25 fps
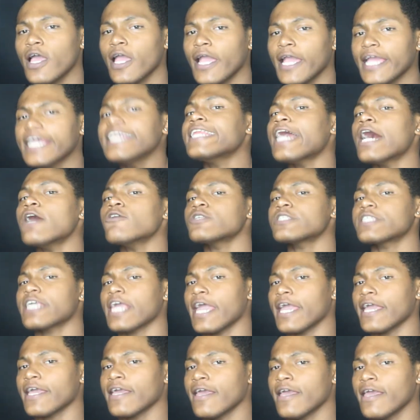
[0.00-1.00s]

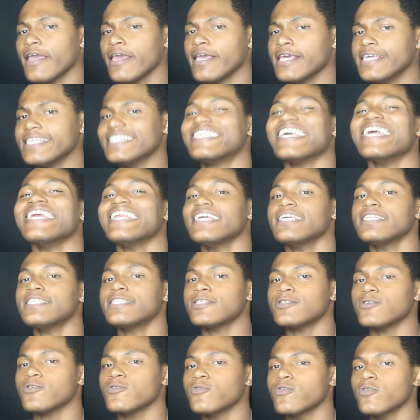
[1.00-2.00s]
Inosuke,
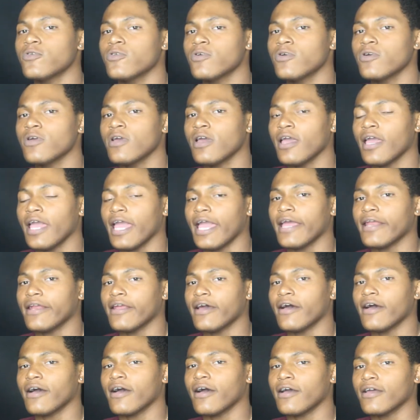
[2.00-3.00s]
Zenitsu, and
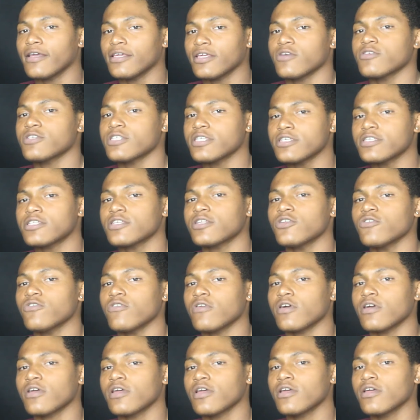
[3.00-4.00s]
your sister
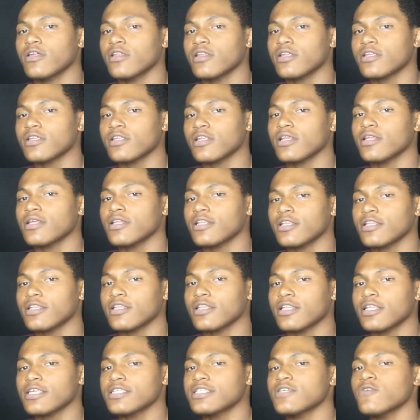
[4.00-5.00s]
doing.
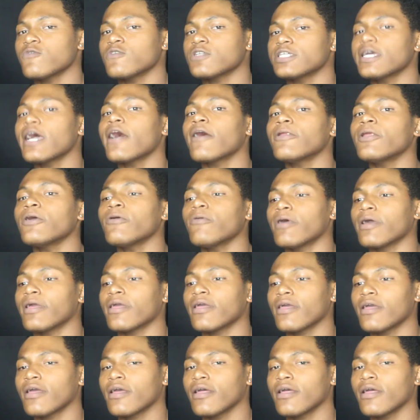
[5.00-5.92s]
Let's see what y'all doing.